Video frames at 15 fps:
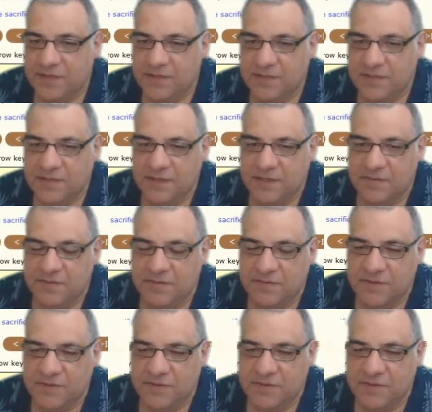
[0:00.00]
So
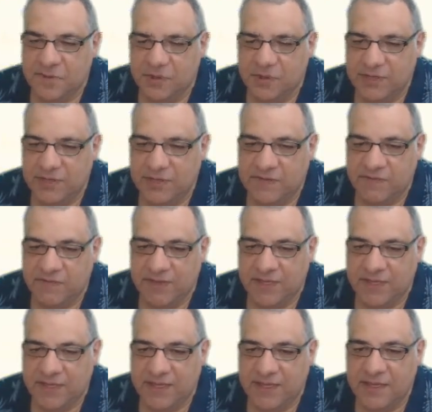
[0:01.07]
great use of a
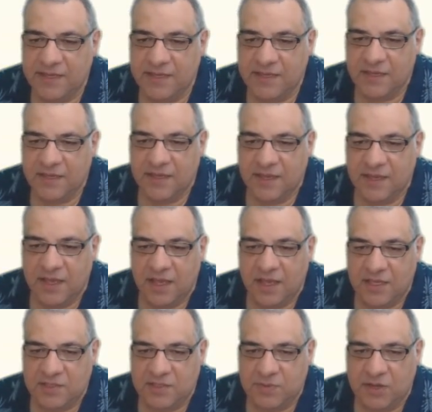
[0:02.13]
pin here
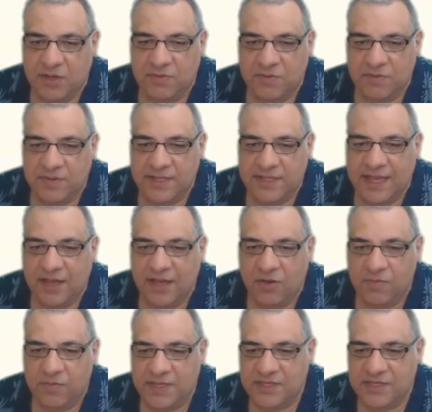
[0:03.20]
as well.
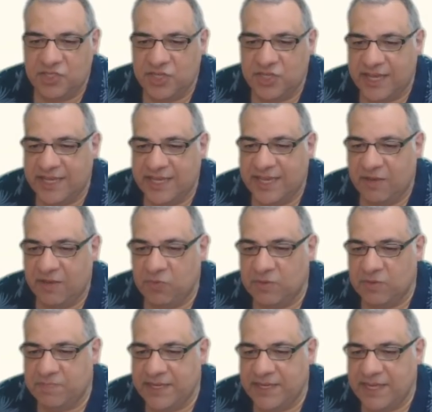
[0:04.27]
Now this check, it would
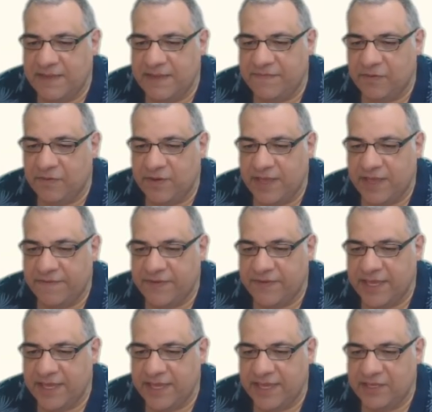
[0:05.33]
be lethal if
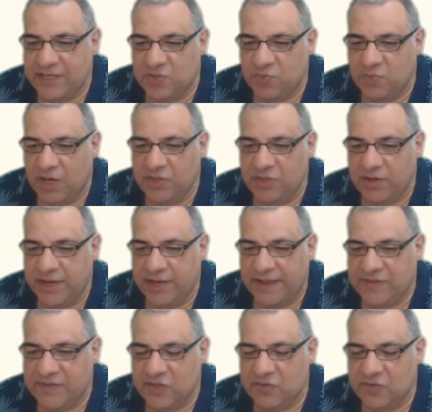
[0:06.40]
king h1, knight
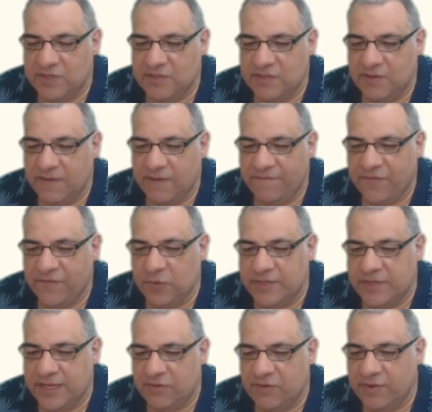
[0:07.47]
f2 is
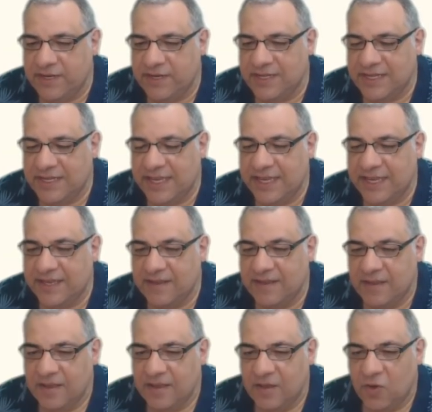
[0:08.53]
forking queen and king,
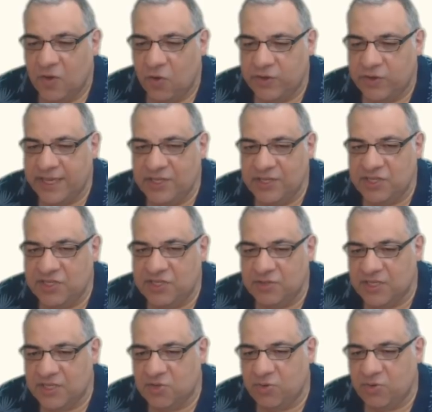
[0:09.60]
or king g2,
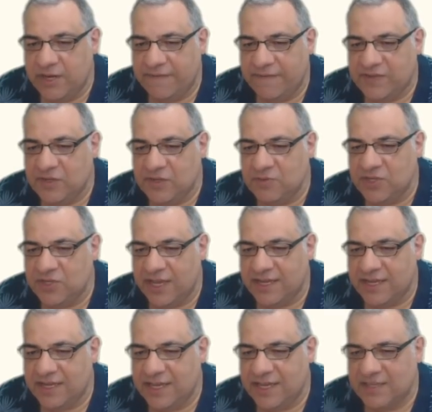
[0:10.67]
there's queen f2 check,
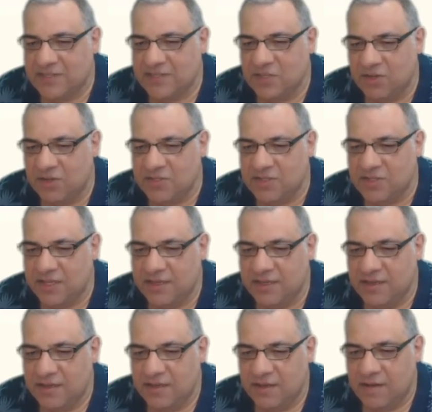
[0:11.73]
and it gets nasty
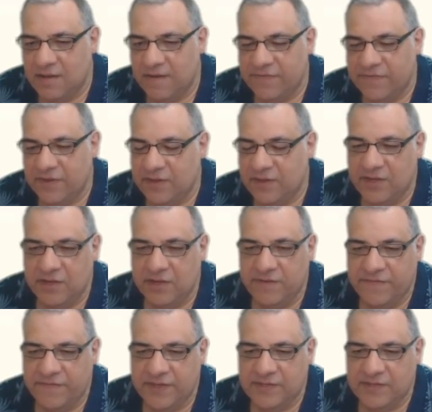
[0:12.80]
after, you know,
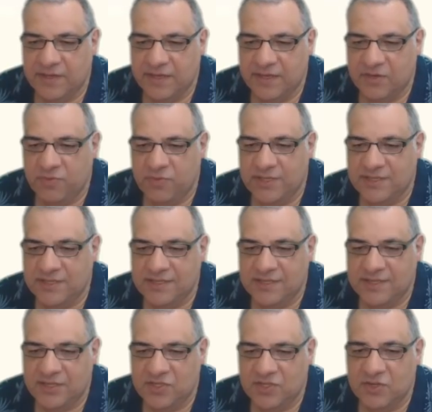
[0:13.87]
things like queen takes
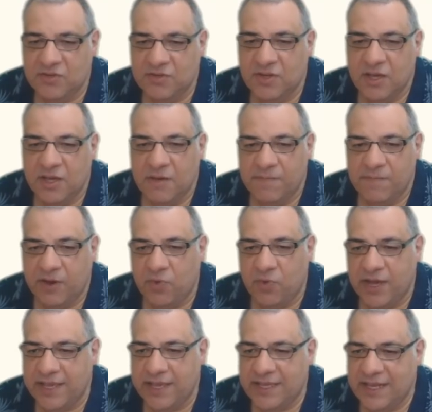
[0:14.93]
h2. But
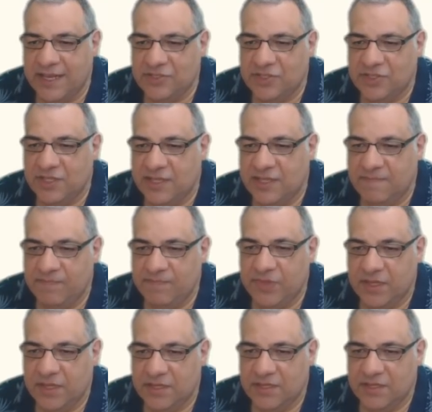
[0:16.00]
white can actually
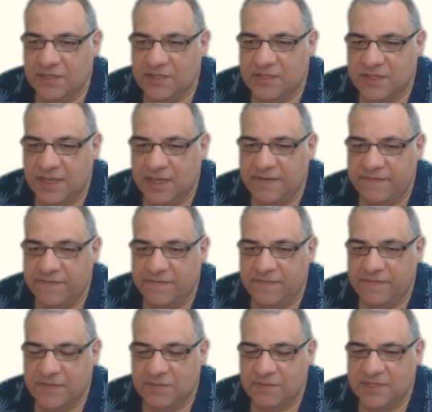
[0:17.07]
save
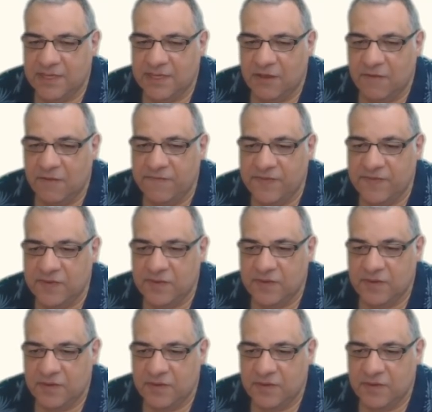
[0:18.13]
themselves.